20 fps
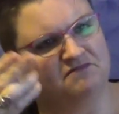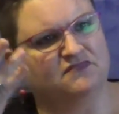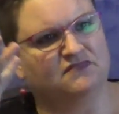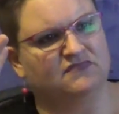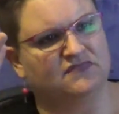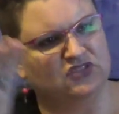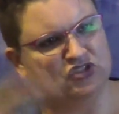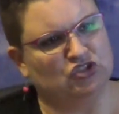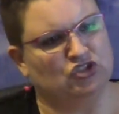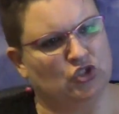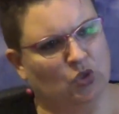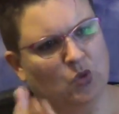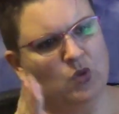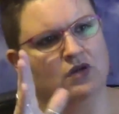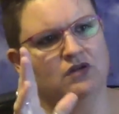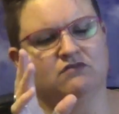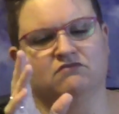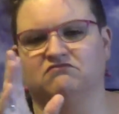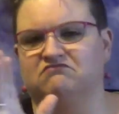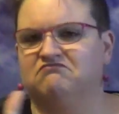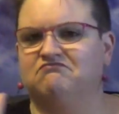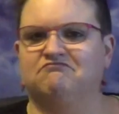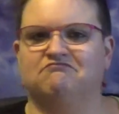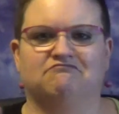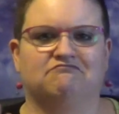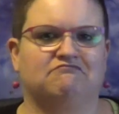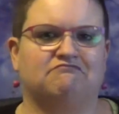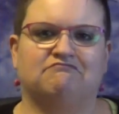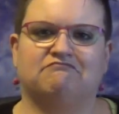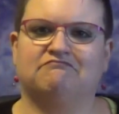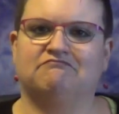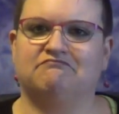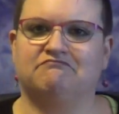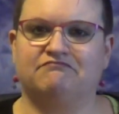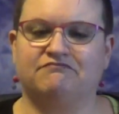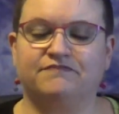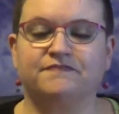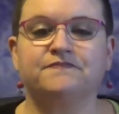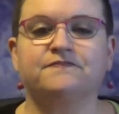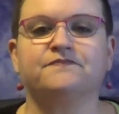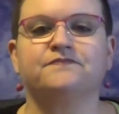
We cannot do that. That